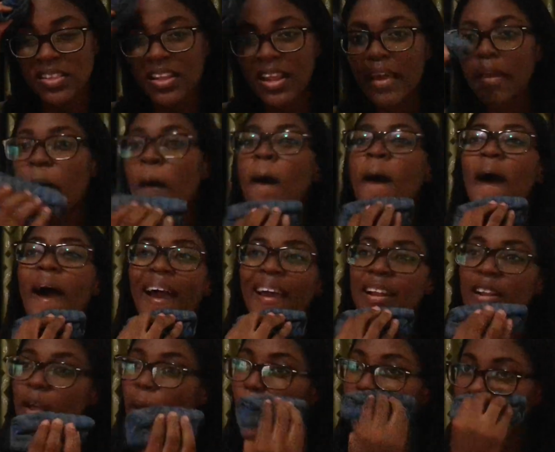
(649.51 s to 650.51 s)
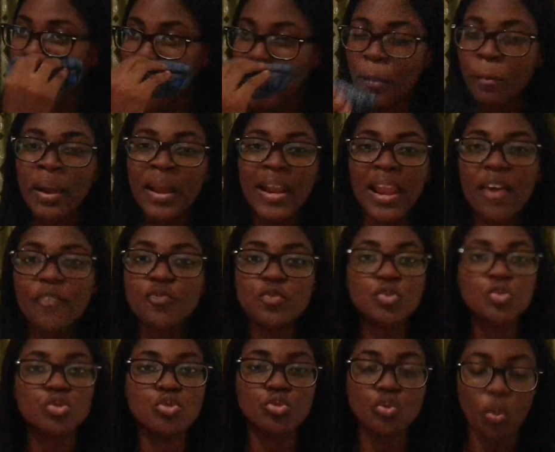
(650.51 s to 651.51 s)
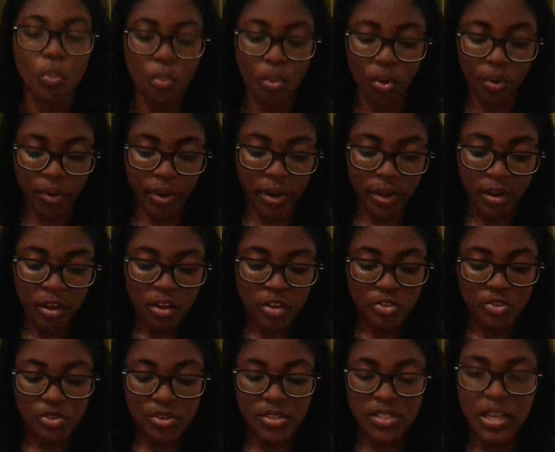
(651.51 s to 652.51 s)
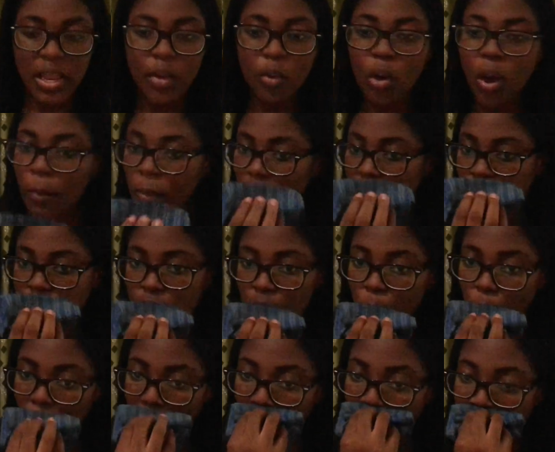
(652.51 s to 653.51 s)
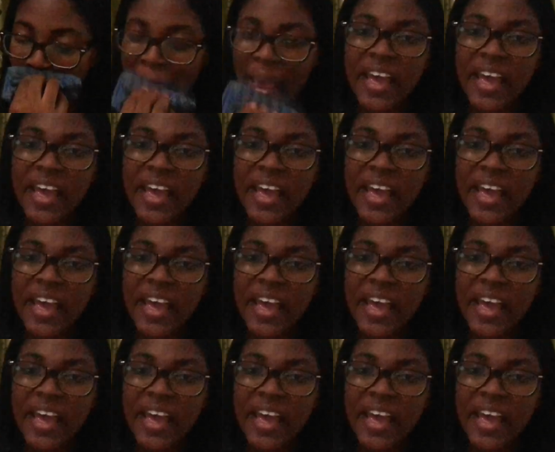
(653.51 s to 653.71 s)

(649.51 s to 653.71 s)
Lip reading: Like my life is so boring. So it's like, what am I filming?